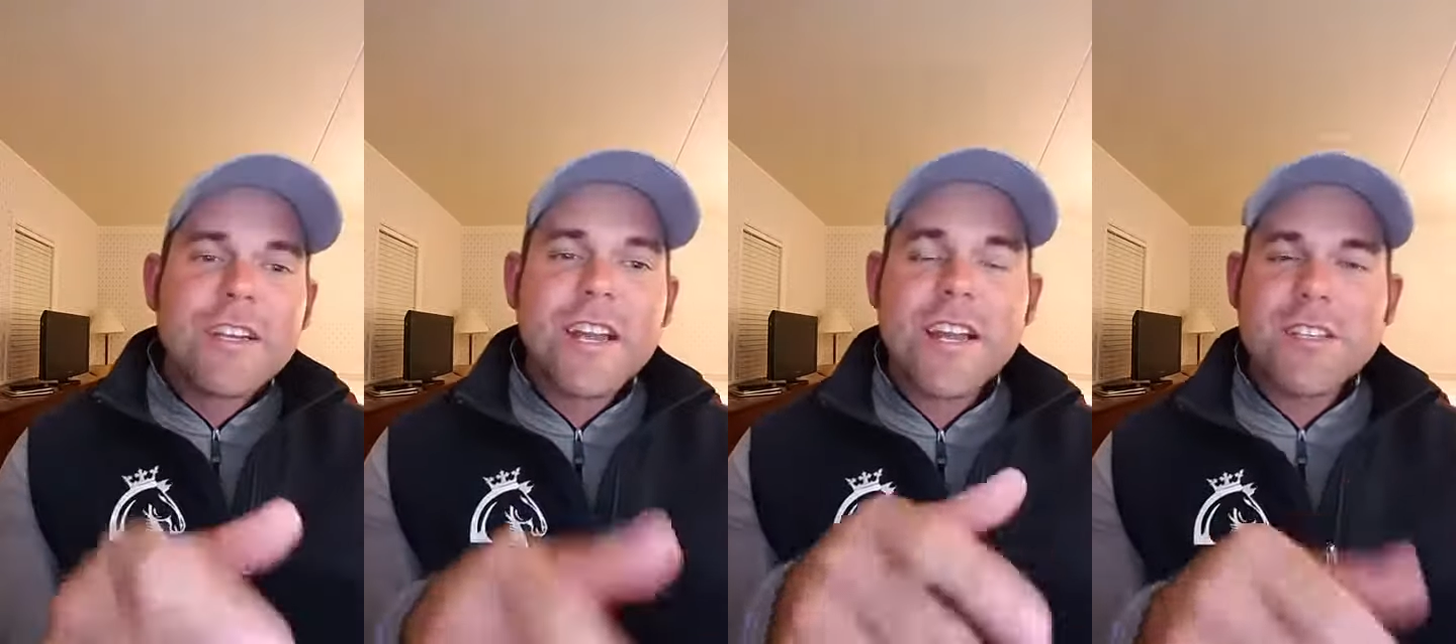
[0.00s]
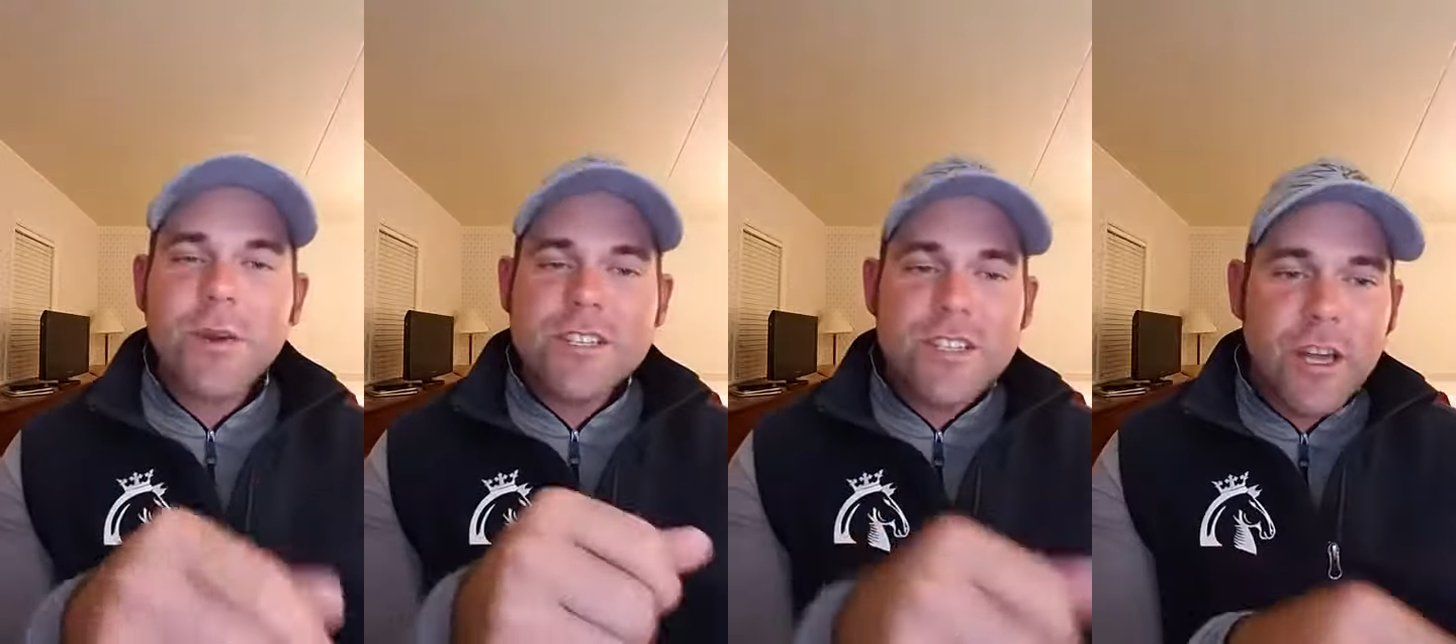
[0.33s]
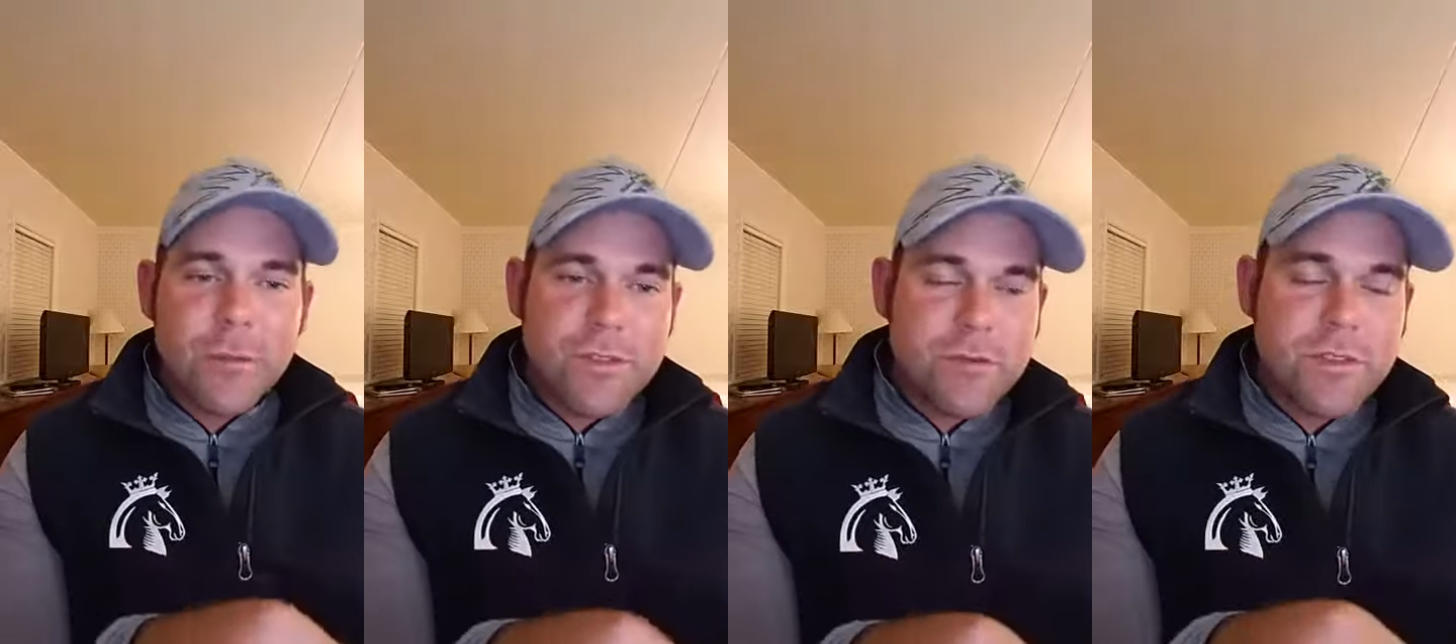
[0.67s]
Today's question
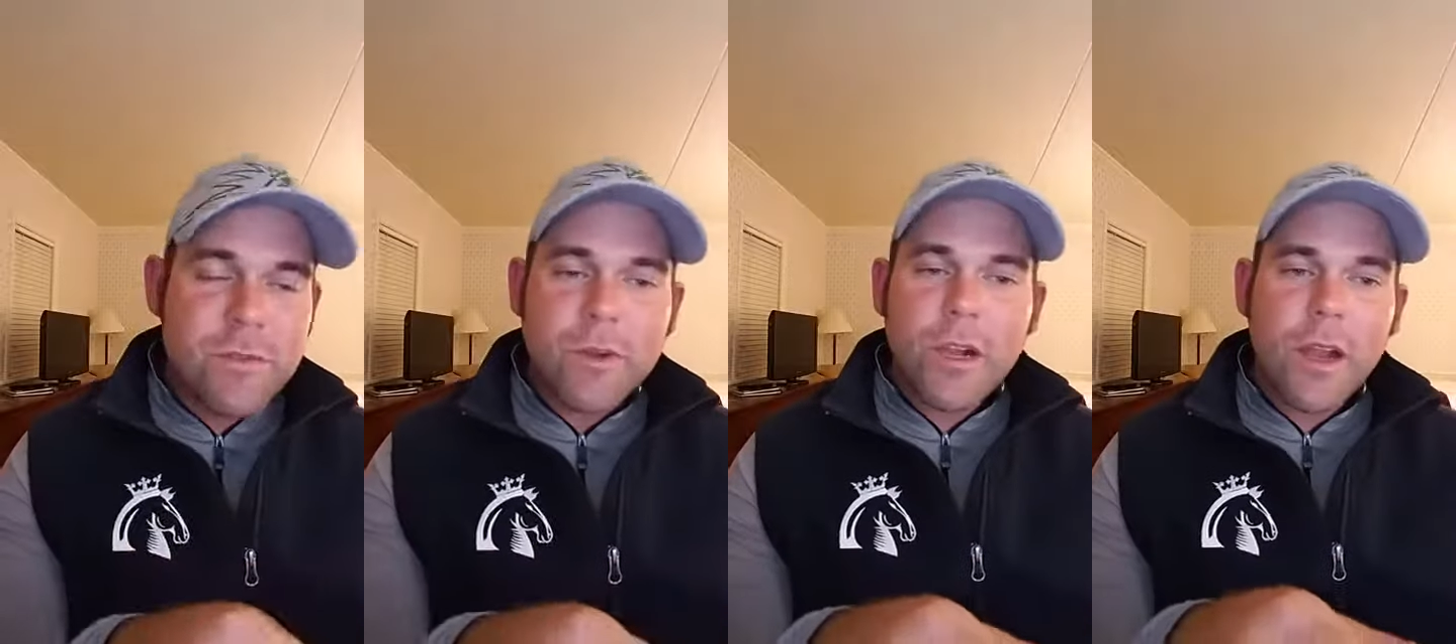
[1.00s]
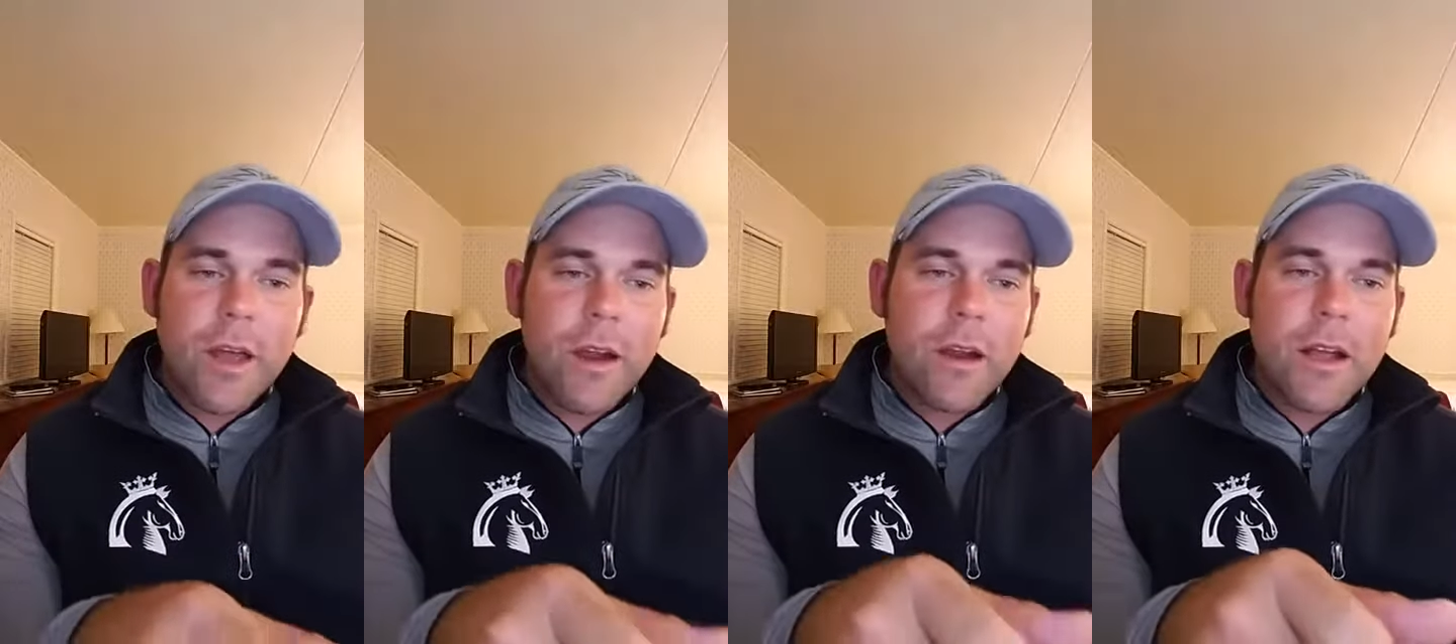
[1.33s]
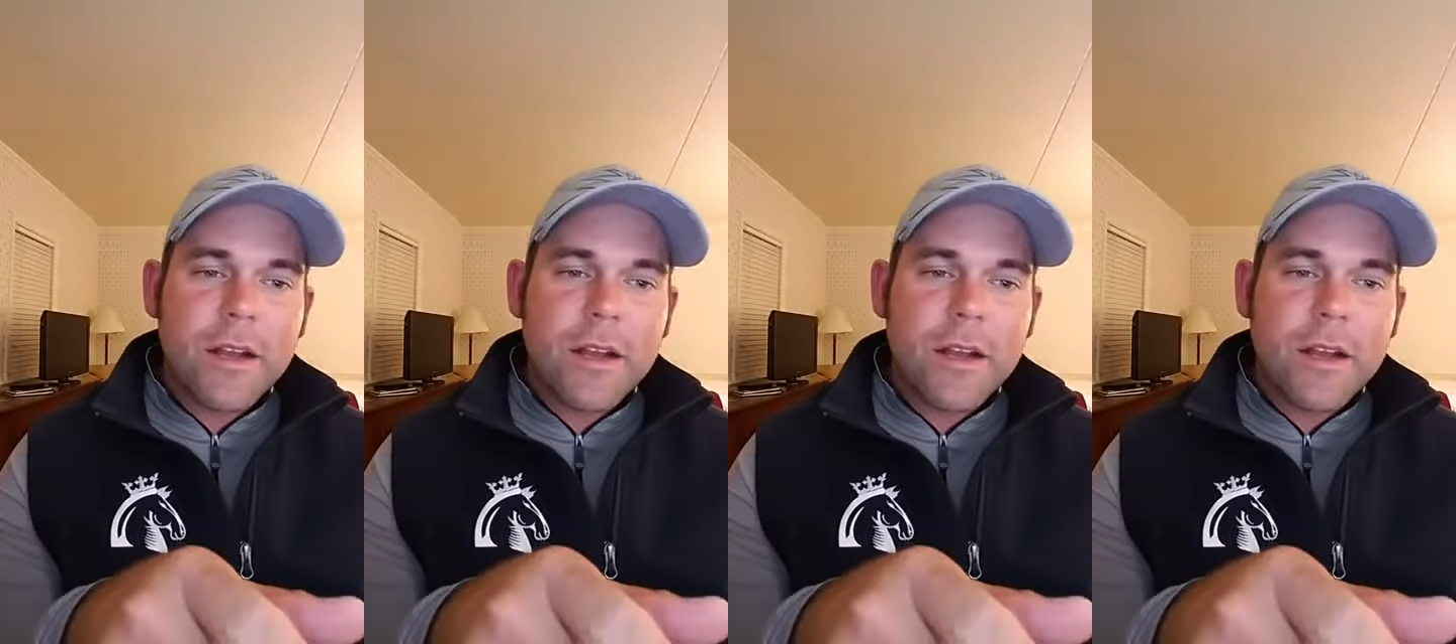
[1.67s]
comes to us from Claire,